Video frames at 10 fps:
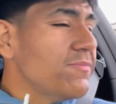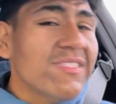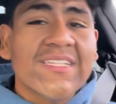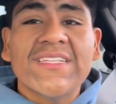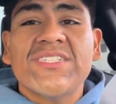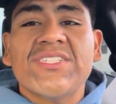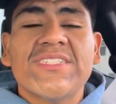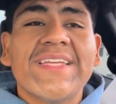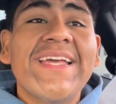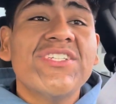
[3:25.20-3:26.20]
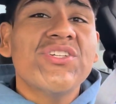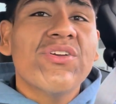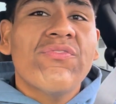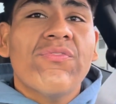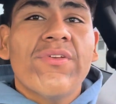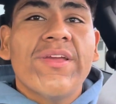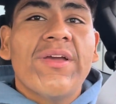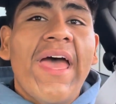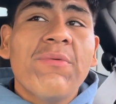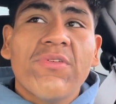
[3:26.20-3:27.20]
Delicious and sugar-free
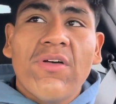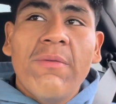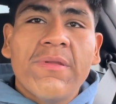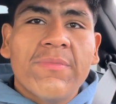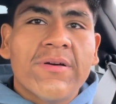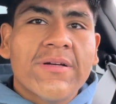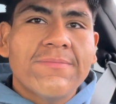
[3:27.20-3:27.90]
and with almond milk.